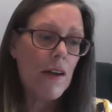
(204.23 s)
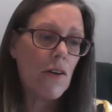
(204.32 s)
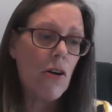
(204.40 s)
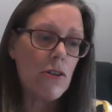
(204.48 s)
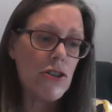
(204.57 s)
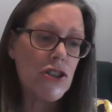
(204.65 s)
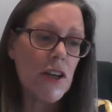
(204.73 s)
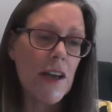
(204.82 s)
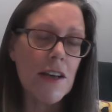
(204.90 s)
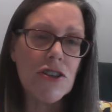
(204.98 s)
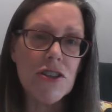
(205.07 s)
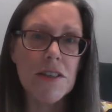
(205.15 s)

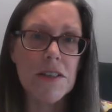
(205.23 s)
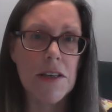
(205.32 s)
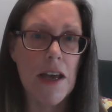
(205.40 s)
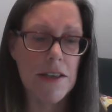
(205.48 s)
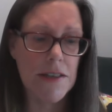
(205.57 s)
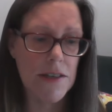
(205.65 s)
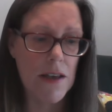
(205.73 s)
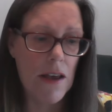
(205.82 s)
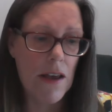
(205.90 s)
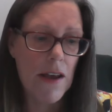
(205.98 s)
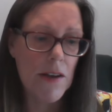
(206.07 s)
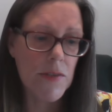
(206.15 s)
Conscientiousness,
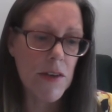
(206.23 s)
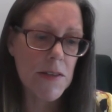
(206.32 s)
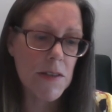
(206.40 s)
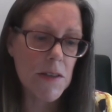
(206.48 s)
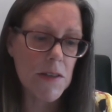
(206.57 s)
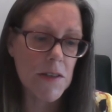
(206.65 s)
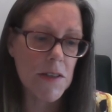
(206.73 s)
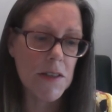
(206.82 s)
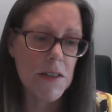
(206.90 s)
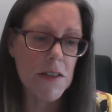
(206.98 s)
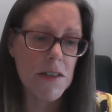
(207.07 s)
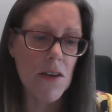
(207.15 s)
this is the
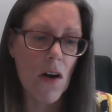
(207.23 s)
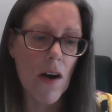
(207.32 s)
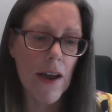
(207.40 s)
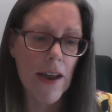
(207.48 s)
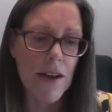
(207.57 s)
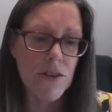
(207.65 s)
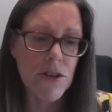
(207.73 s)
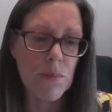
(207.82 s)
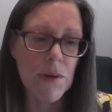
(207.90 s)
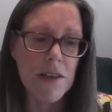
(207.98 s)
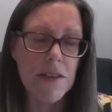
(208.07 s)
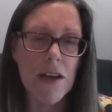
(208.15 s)
desire to
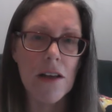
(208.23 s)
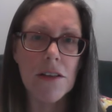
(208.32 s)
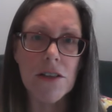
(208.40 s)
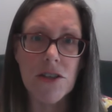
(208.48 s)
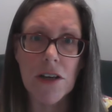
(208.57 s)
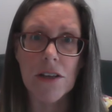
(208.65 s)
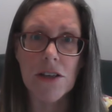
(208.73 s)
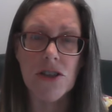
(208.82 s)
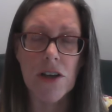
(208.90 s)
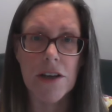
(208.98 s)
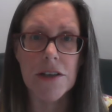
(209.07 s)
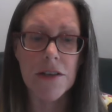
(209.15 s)
be
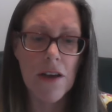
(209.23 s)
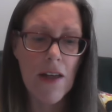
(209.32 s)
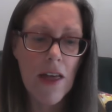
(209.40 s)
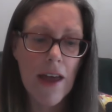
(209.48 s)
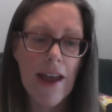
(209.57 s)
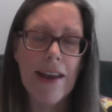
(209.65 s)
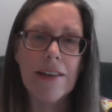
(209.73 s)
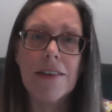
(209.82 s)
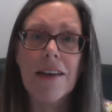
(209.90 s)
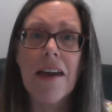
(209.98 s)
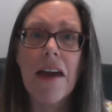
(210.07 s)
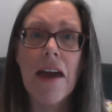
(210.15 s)
diligent and
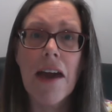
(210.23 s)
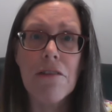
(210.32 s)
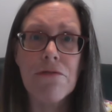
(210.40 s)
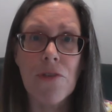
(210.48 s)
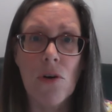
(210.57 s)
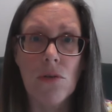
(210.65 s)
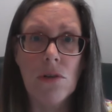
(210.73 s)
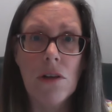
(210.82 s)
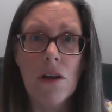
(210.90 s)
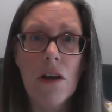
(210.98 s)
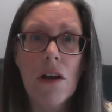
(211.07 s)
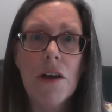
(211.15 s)
careful.
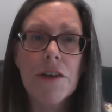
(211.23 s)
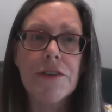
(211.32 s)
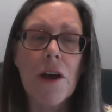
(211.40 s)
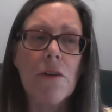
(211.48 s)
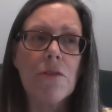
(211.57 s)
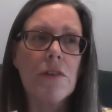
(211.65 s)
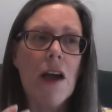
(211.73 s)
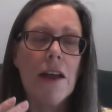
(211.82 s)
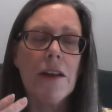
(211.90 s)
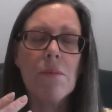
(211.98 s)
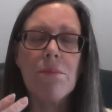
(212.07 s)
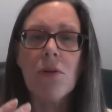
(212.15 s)
So
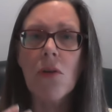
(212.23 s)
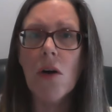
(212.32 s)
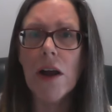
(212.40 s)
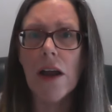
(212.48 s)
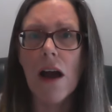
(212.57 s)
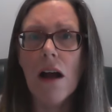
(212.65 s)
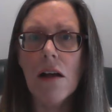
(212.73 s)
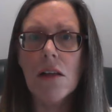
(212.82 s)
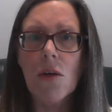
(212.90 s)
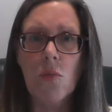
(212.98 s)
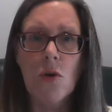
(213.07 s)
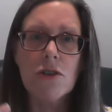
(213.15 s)
an employer
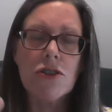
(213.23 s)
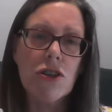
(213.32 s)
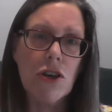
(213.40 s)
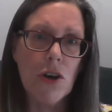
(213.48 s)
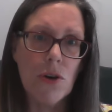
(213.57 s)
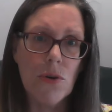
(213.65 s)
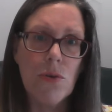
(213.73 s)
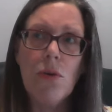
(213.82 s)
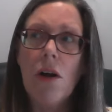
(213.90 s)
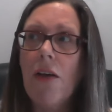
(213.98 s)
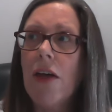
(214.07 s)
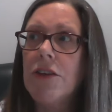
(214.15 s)
wants you
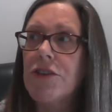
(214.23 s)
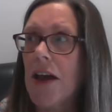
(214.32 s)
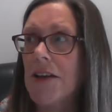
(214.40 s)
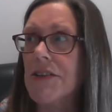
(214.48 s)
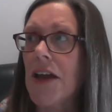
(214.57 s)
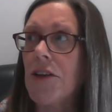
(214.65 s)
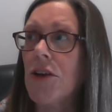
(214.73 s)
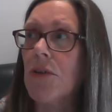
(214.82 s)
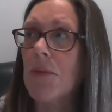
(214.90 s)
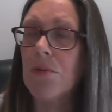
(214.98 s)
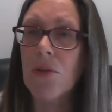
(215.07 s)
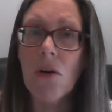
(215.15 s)
to, as their new
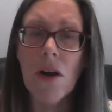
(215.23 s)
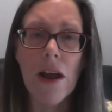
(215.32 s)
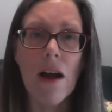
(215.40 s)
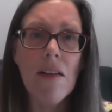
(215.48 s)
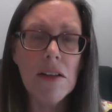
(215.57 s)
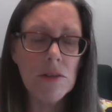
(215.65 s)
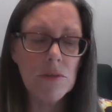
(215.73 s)
employer,